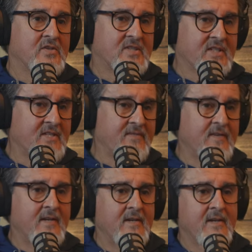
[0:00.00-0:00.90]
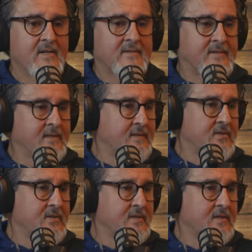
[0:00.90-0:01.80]
60 feet, six
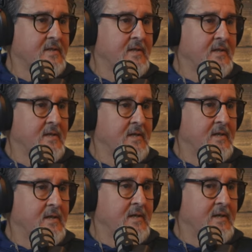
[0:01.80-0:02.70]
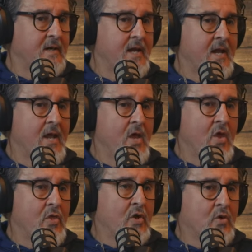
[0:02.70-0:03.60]
inches, right?
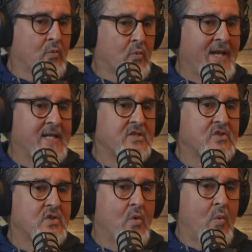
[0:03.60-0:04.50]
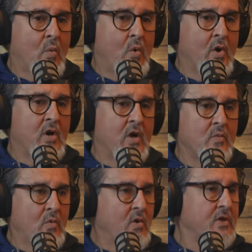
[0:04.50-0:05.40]
The greatest one
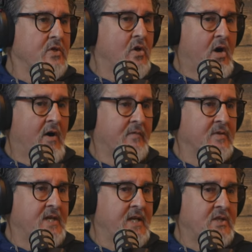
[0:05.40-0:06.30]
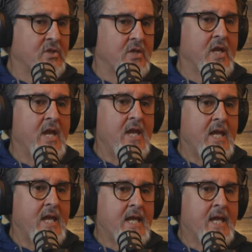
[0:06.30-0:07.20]
on one confrontation
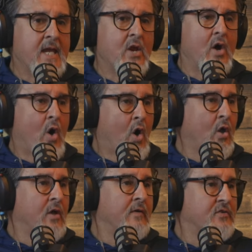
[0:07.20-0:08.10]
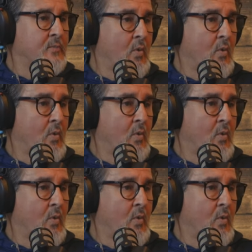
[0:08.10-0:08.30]
in all of